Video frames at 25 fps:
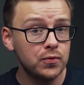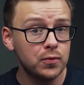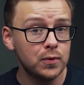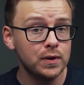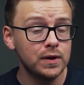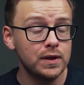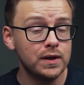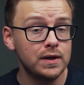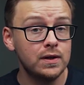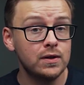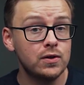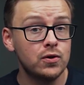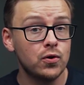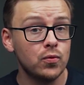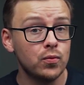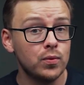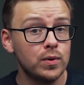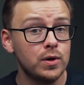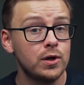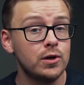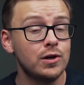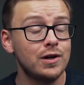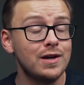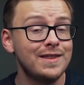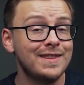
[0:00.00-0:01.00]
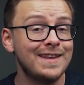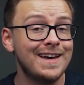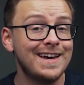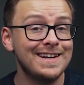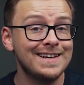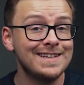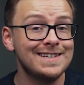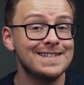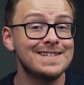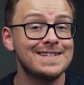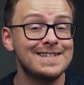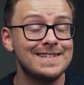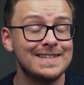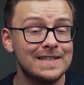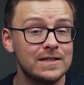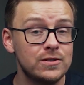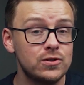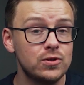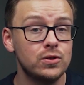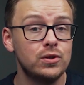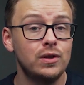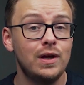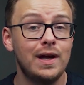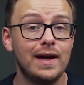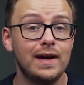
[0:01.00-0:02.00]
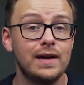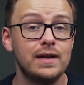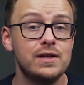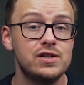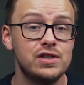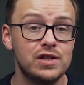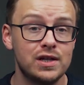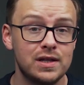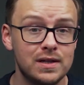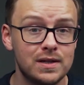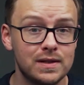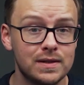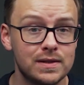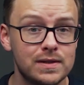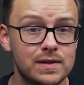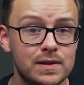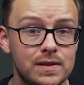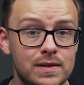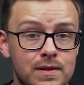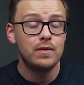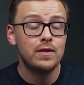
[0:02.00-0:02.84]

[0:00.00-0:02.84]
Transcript: related career and that is dental hygienist.